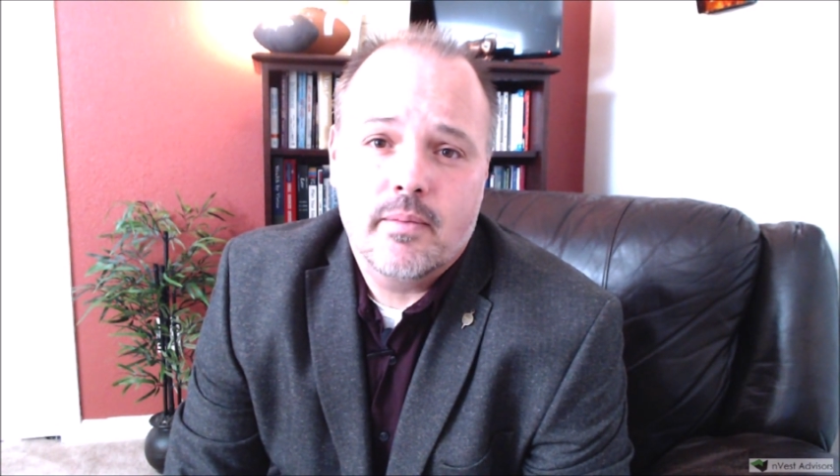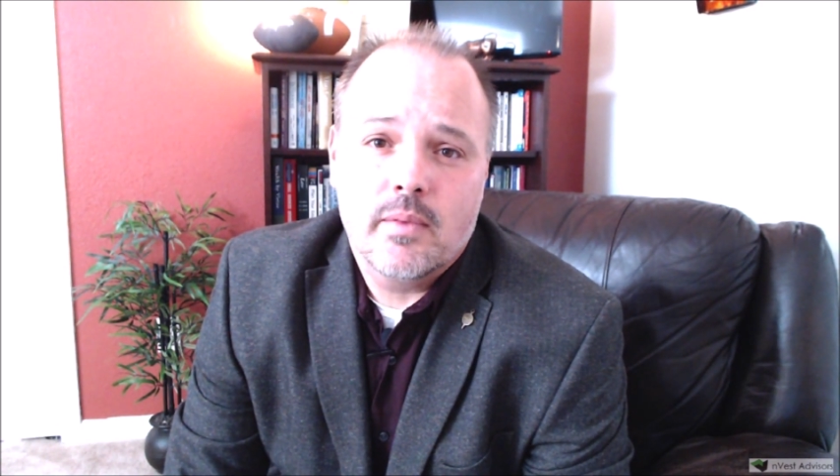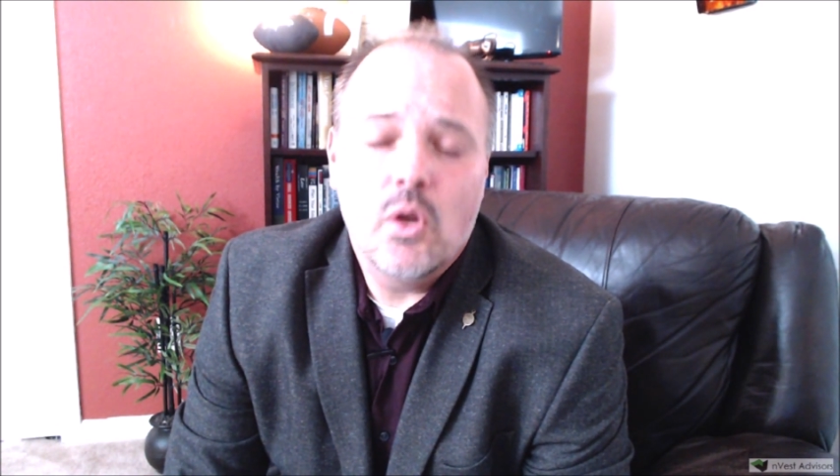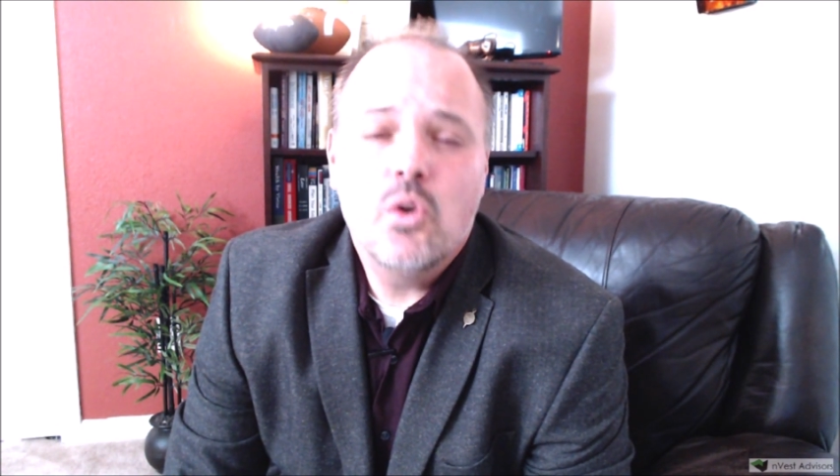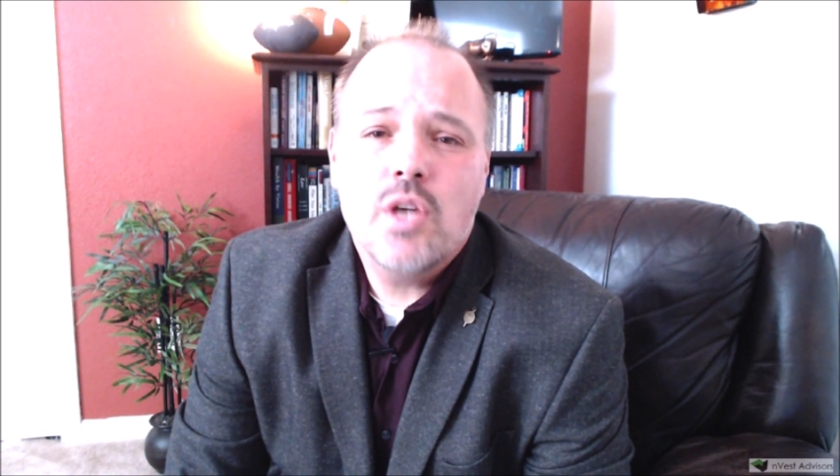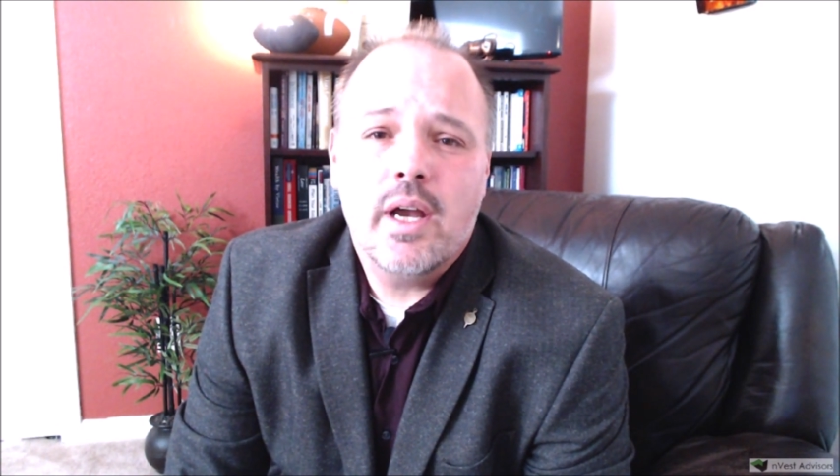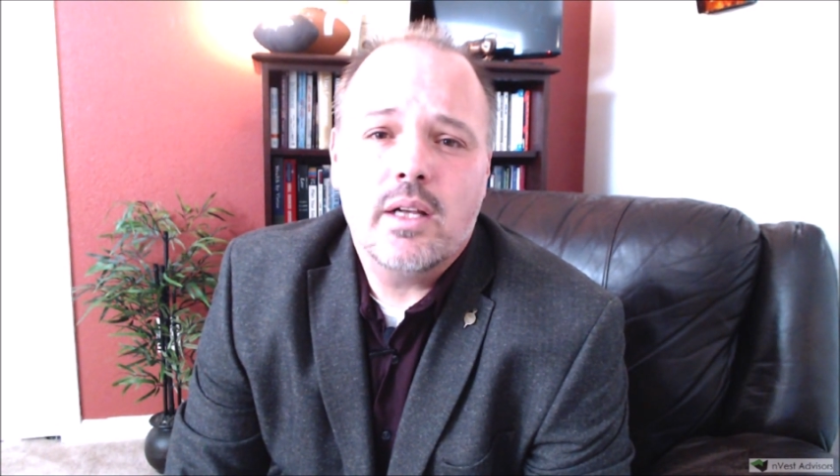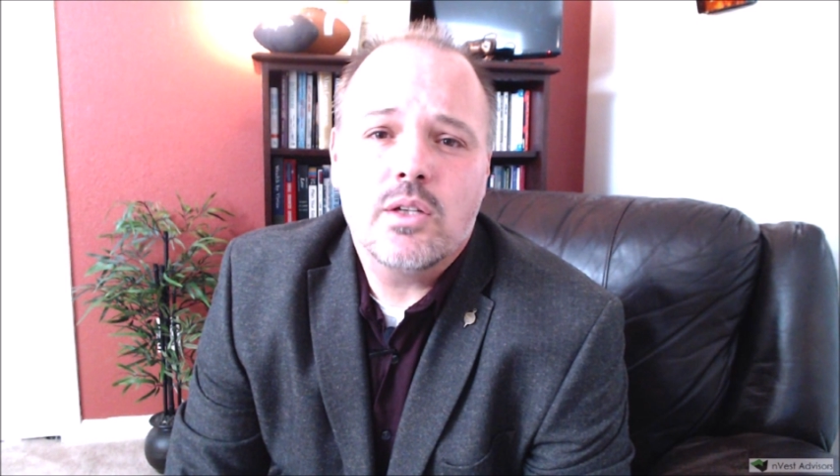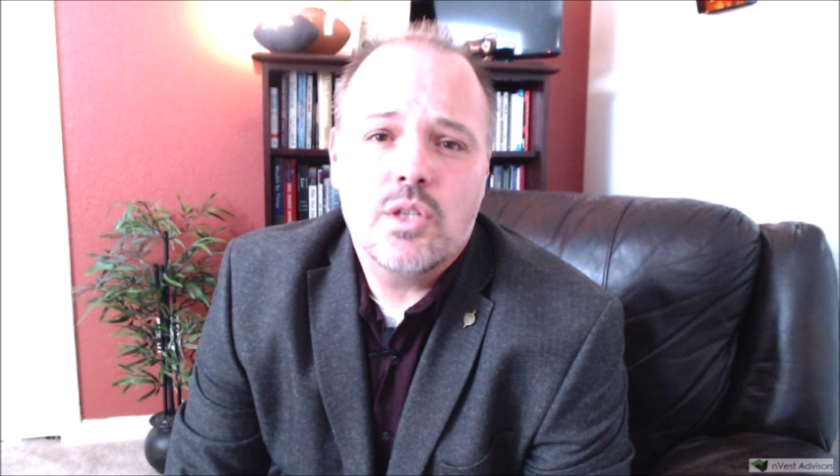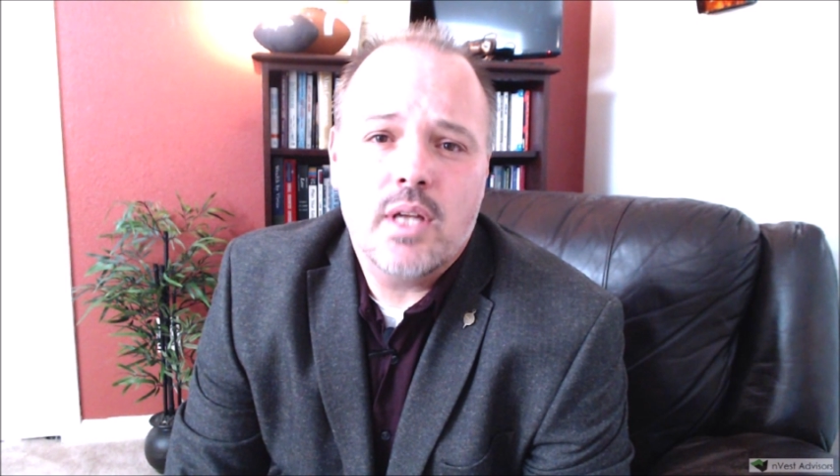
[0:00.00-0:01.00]
No
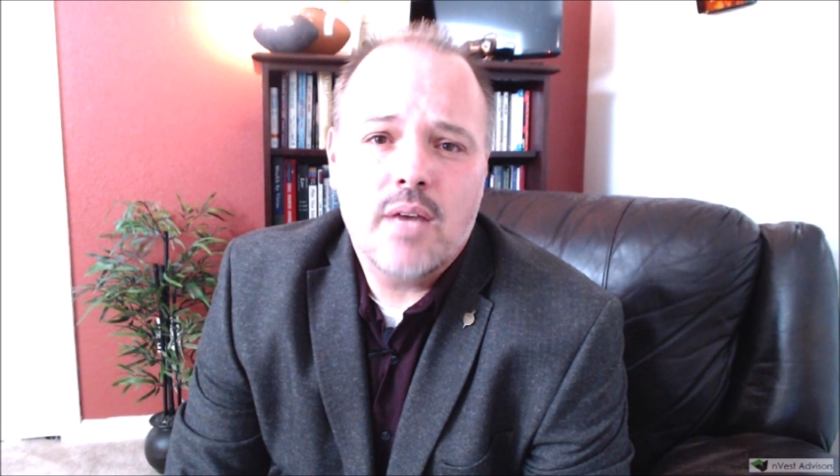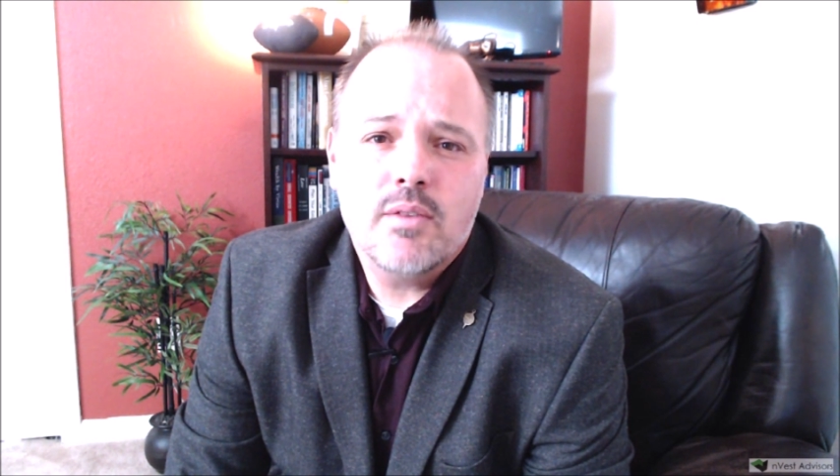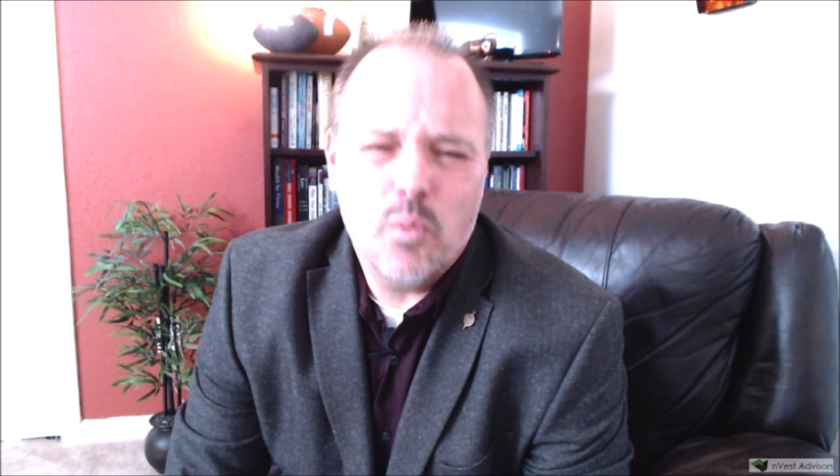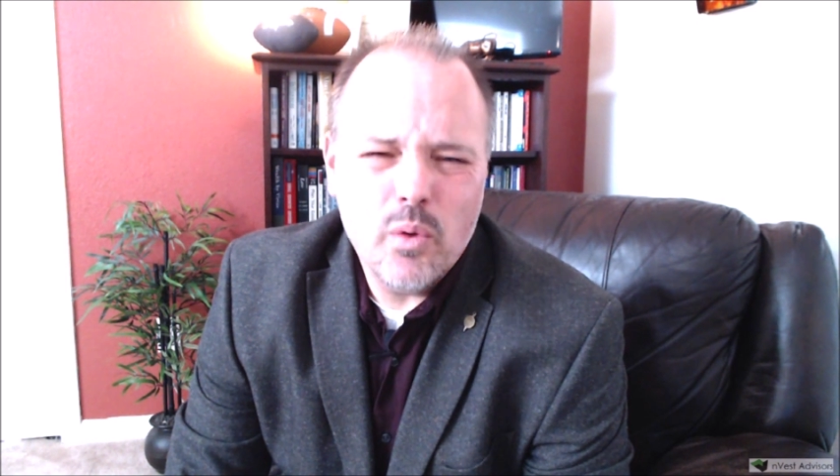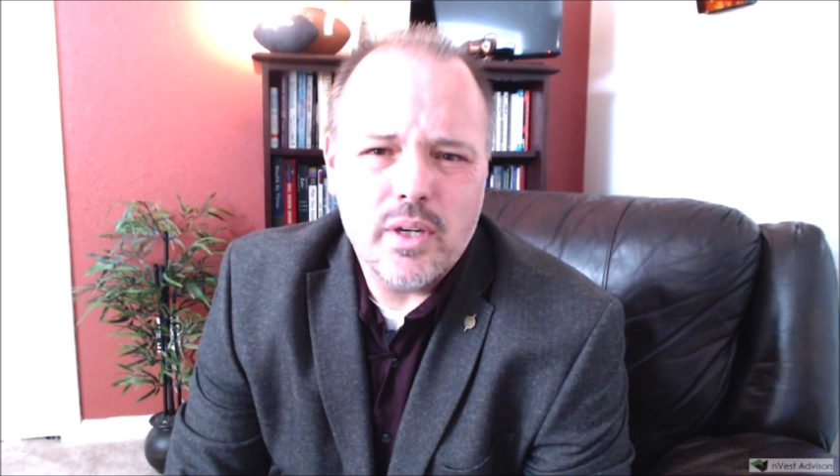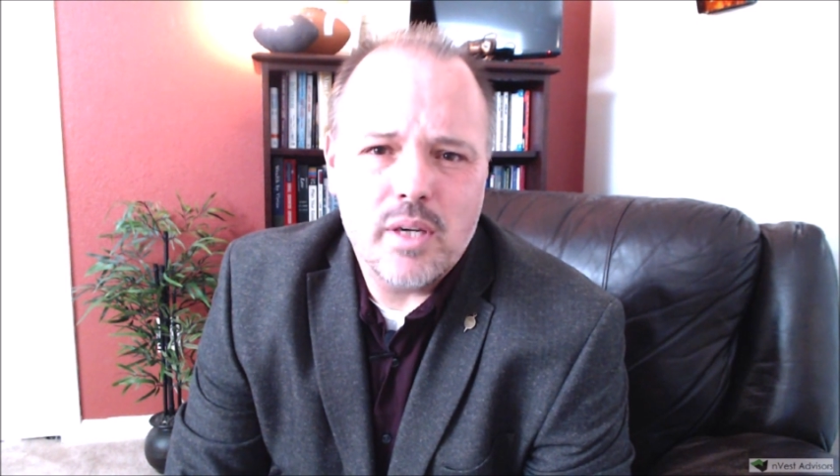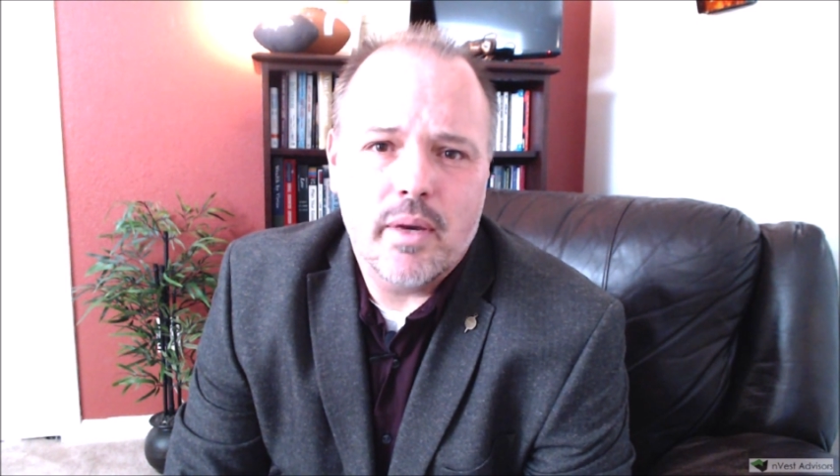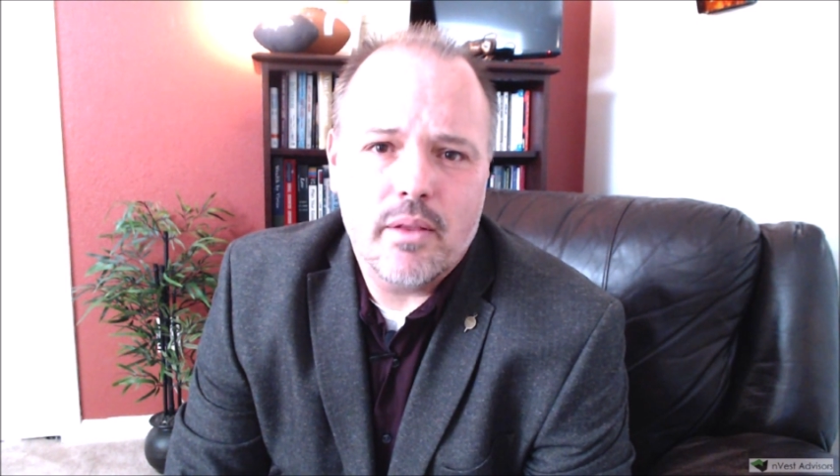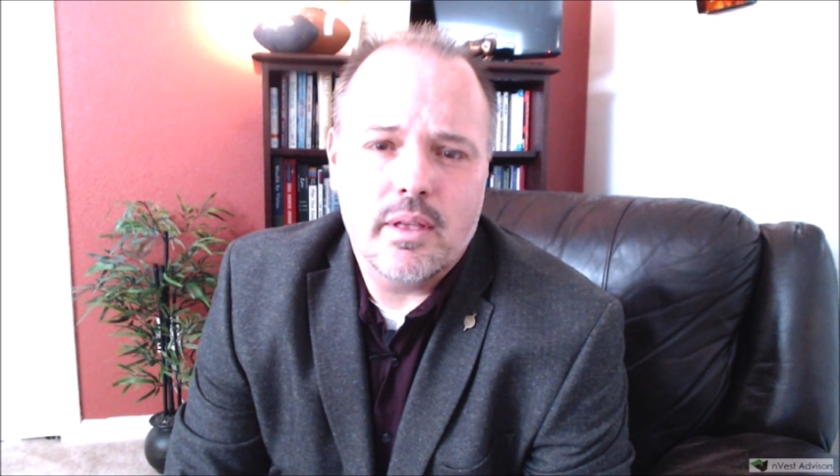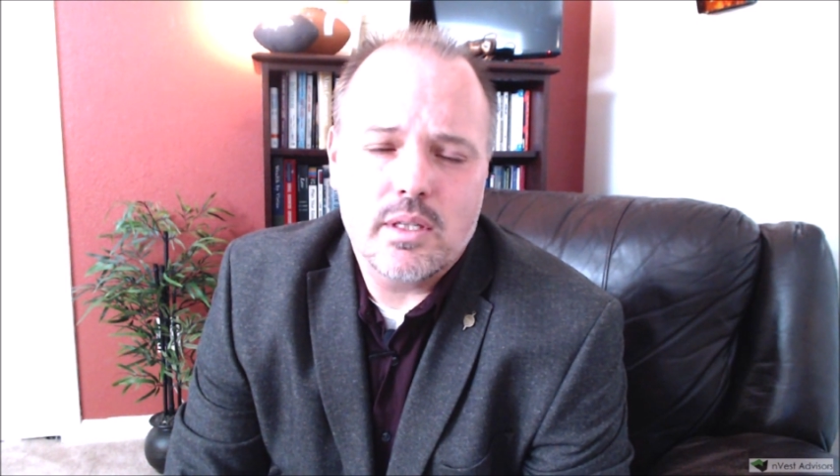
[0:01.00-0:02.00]
child should have to worry
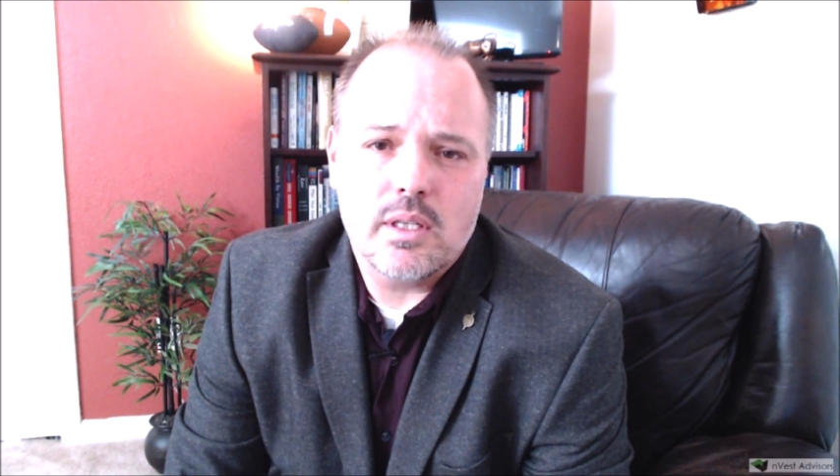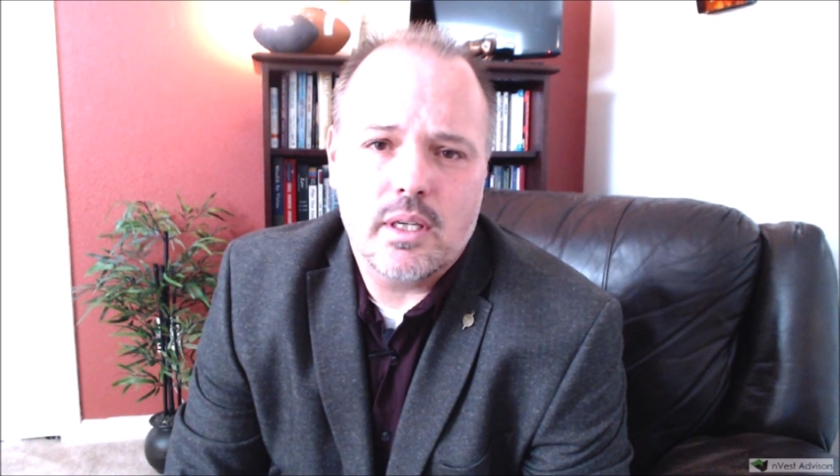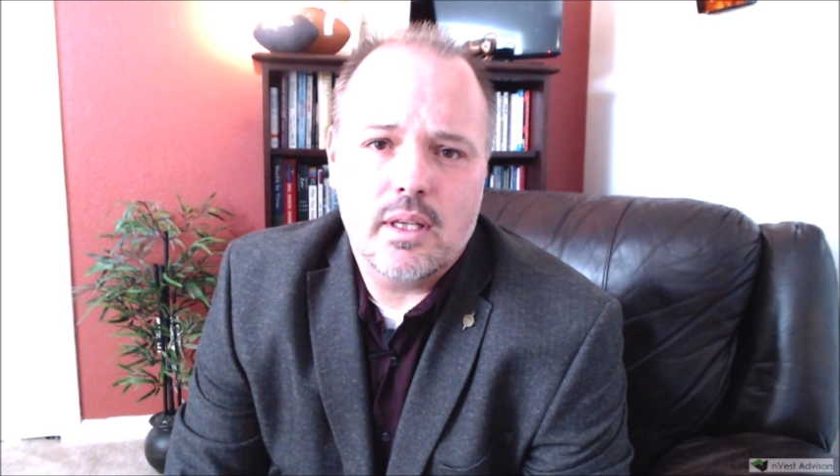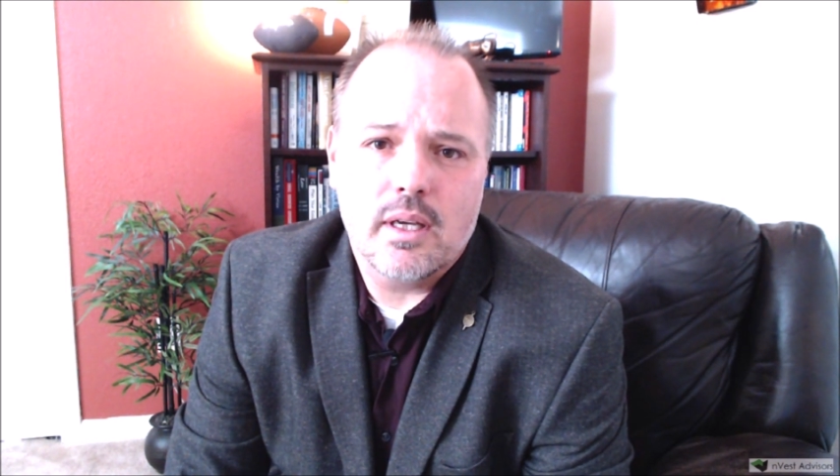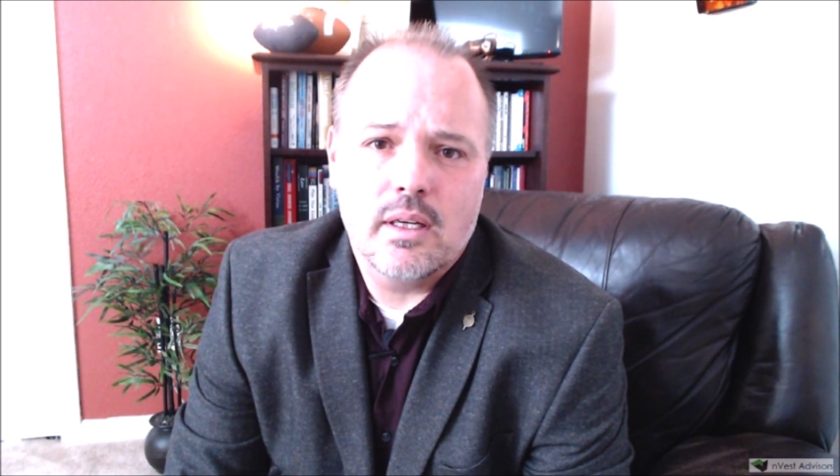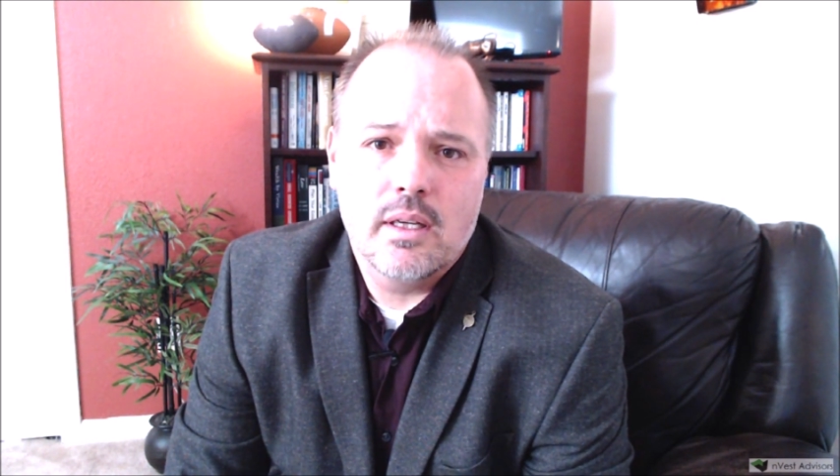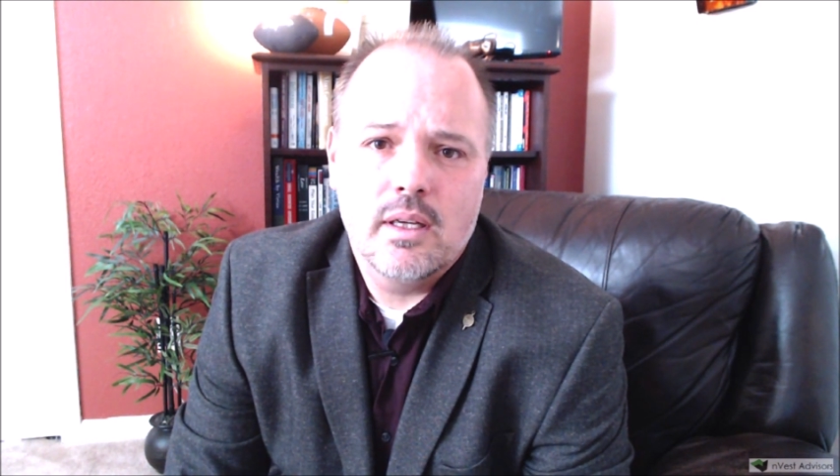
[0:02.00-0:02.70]
about things like that.